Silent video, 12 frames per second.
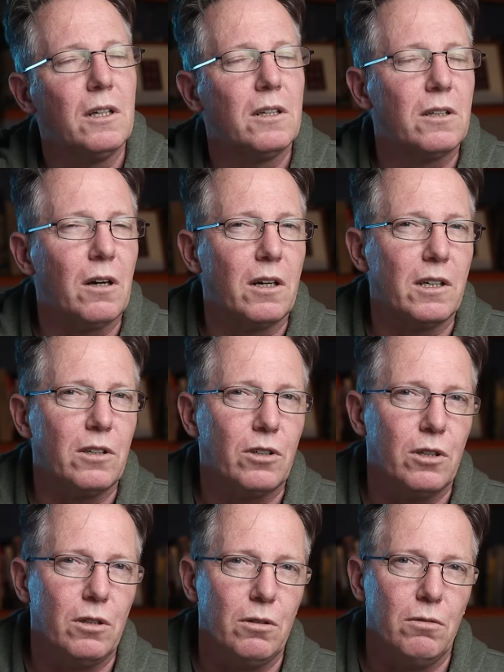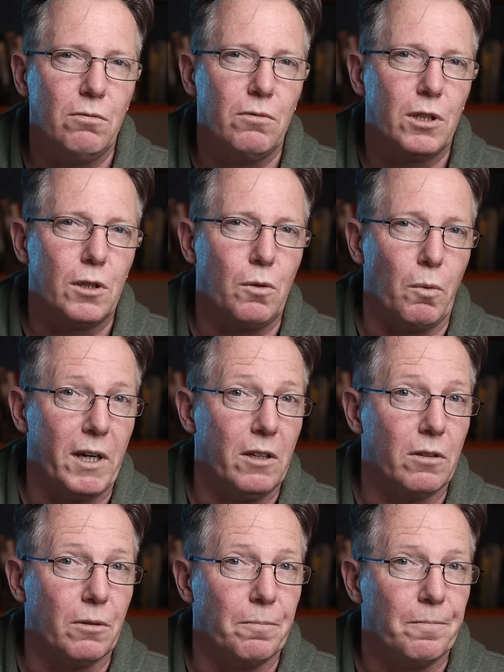started to
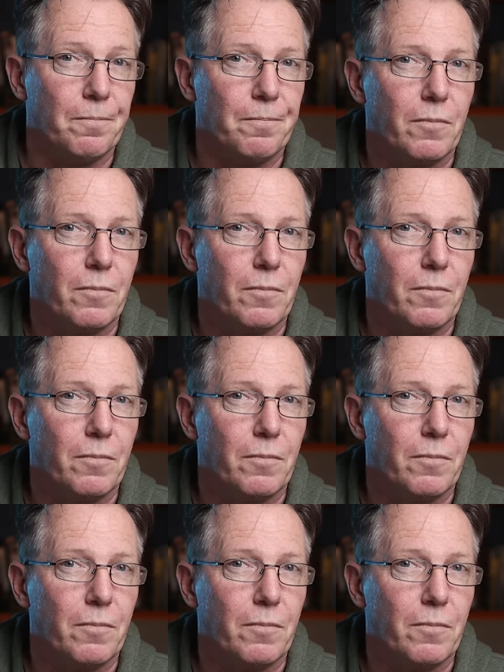dwindle.